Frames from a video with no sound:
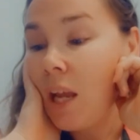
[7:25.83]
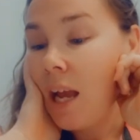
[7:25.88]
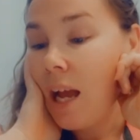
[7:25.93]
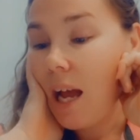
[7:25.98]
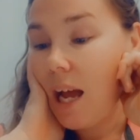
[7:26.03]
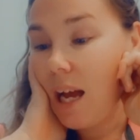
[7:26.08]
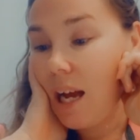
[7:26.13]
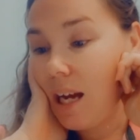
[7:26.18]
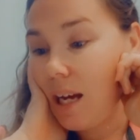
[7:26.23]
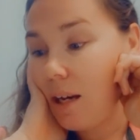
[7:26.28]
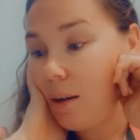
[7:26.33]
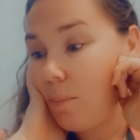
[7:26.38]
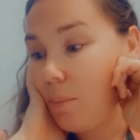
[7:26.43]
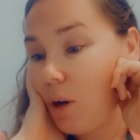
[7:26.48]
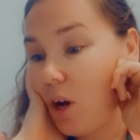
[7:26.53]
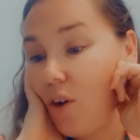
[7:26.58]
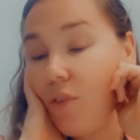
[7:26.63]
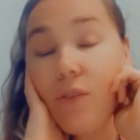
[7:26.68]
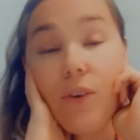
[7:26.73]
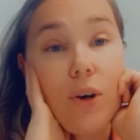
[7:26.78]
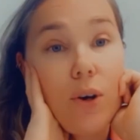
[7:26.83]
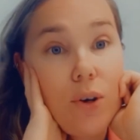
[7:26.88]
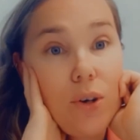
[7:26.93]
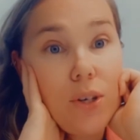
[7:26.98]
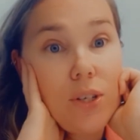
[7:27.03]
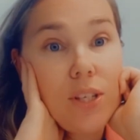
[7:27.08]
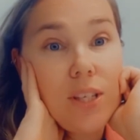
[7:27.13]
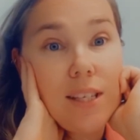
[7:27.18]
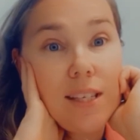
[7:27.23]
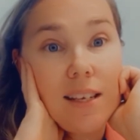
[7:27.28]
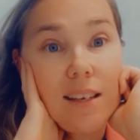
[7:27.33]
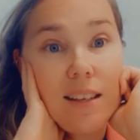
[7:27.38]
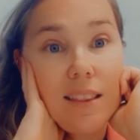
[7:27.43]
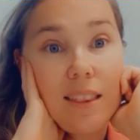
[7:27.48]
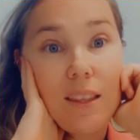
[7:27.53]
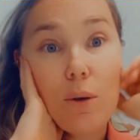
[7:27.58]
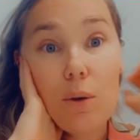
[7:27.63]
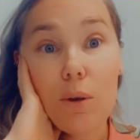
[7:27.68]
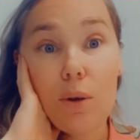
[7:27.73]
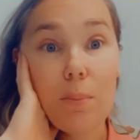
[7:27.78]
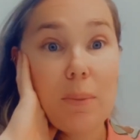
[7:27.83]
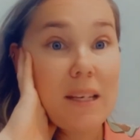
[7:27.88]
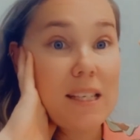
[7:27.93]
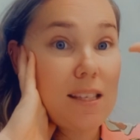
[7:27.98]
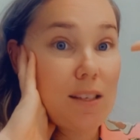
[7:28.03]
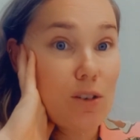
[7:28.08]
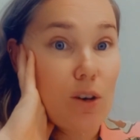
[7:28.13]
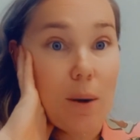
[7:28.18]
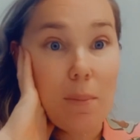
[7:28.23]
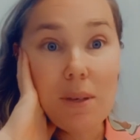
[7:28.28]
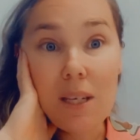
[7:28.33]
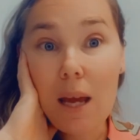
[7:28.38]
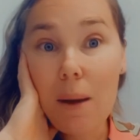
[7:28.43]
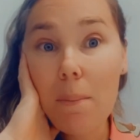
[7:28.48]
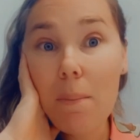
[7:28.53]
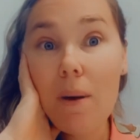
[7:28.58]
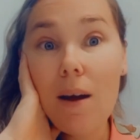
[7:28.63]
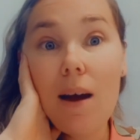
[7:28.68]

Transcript: Of course, there will be Scraptember,